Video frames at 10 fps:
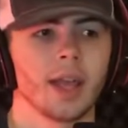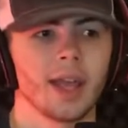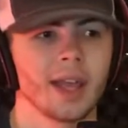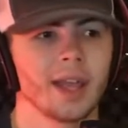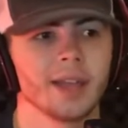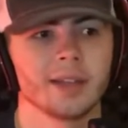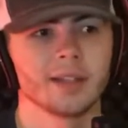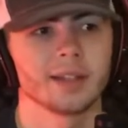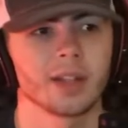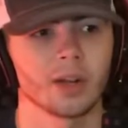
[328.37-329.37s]
and,
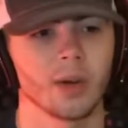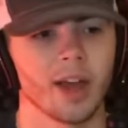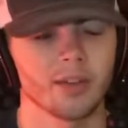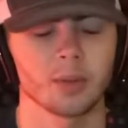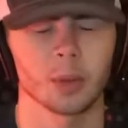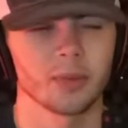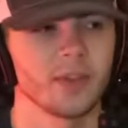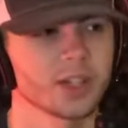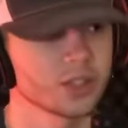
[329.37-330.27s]
have a more professional